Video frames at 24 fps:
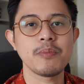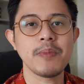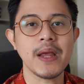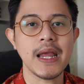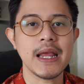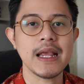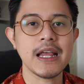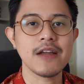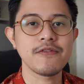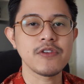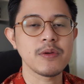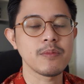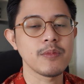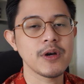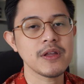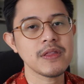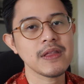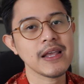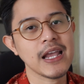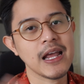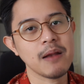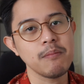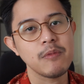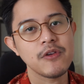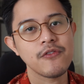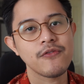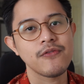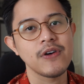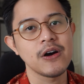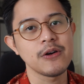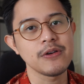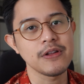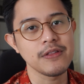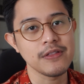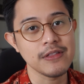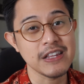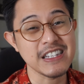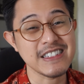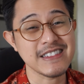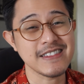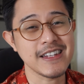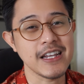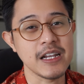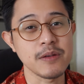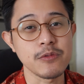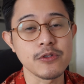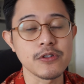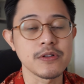paying every month can be found in this
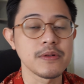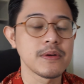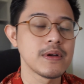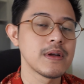table.